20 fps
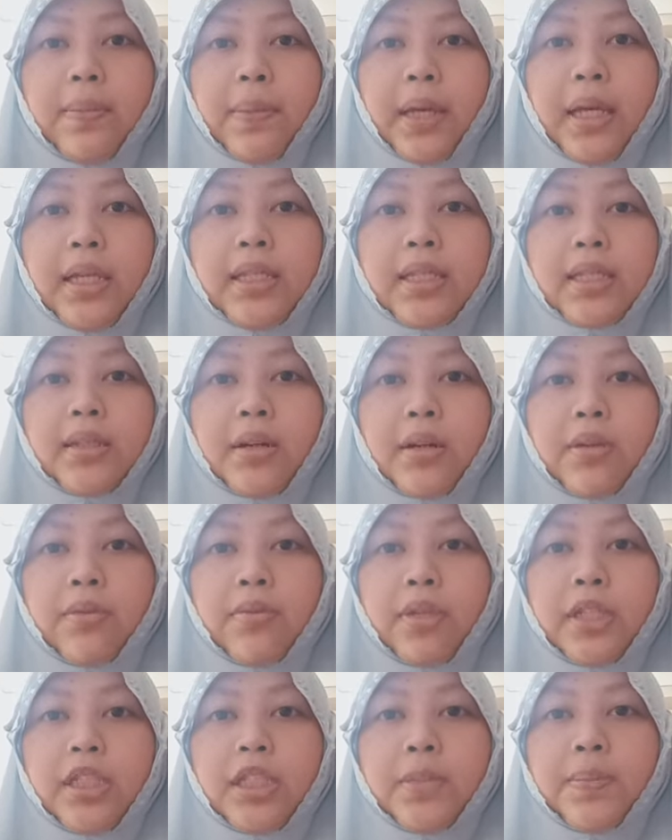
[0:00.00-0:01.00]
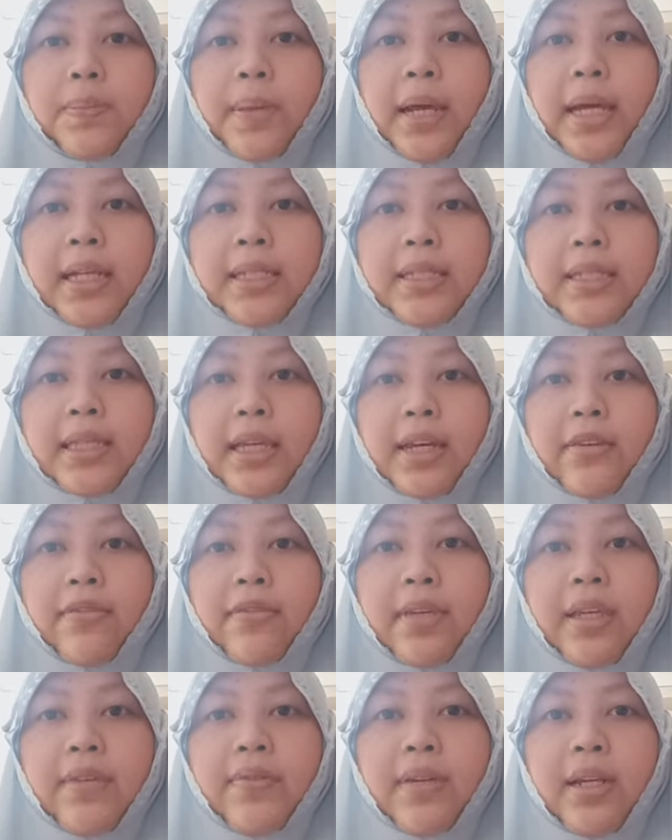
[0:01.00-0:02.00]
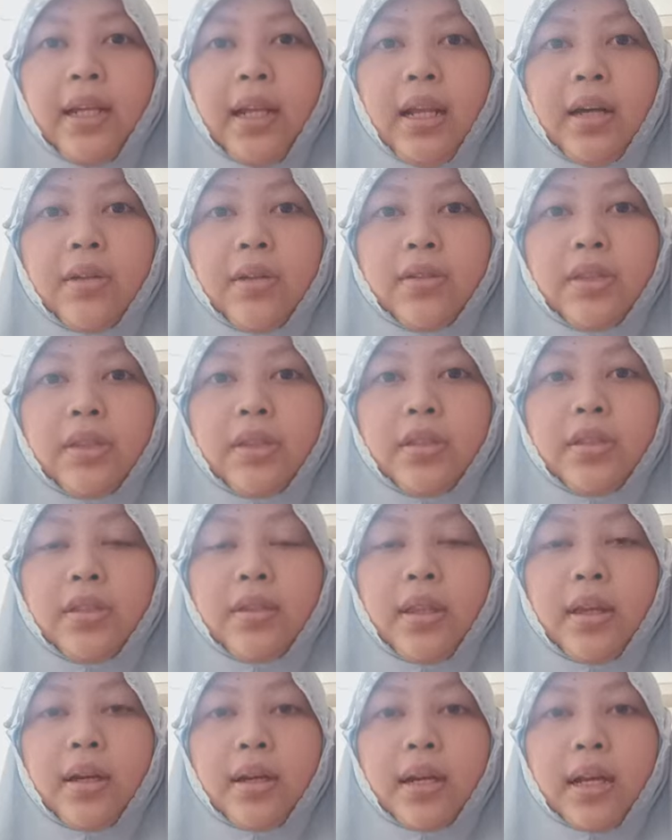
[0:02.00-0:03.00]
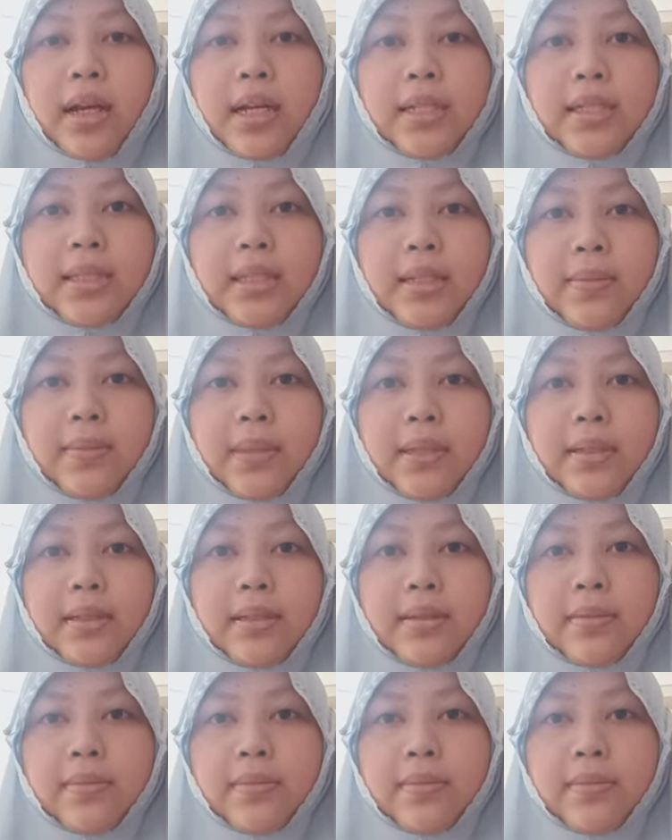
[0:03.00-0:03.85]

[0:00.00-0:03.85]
based on which banks have given loans to their customers.